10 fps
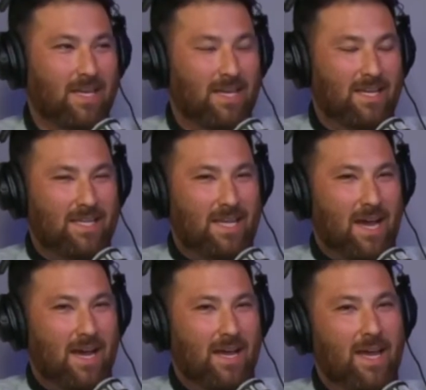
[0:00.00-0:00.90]

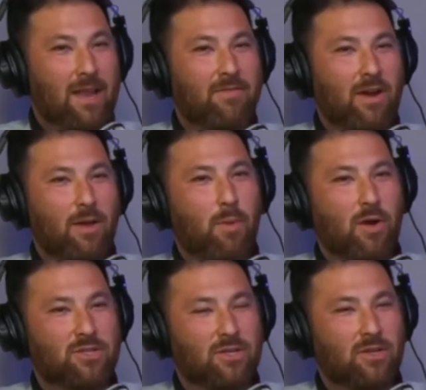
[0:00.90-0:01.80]
Yeah, and I'm very
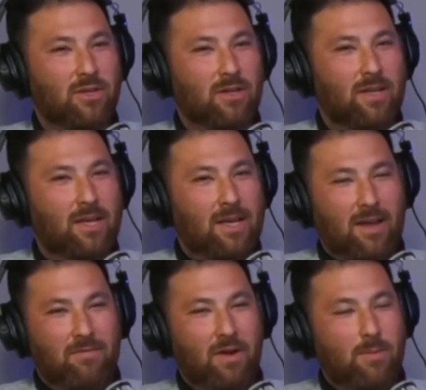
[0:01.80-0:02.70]
partial
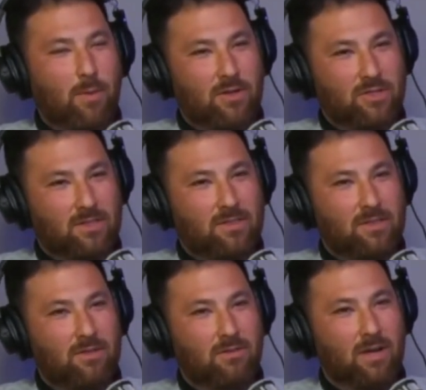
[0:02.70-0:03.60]

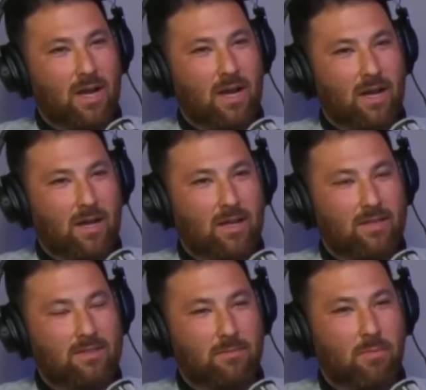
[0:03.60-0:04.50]

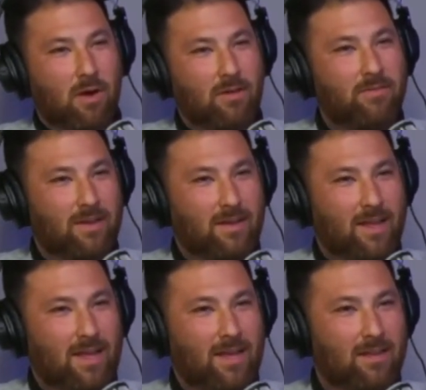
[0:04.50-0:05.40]
to Marv
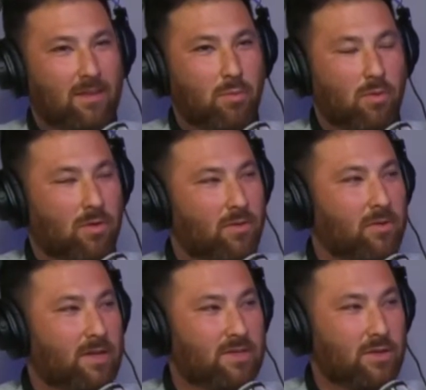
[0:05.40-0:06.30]
and the Pour Authority
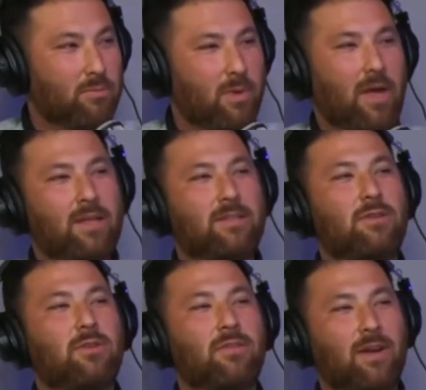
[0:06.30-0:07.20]
too, but it's two
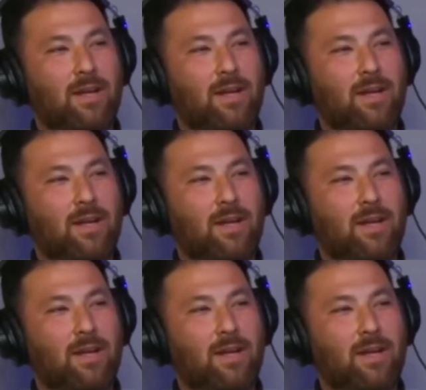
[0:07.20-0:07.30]
different kinds of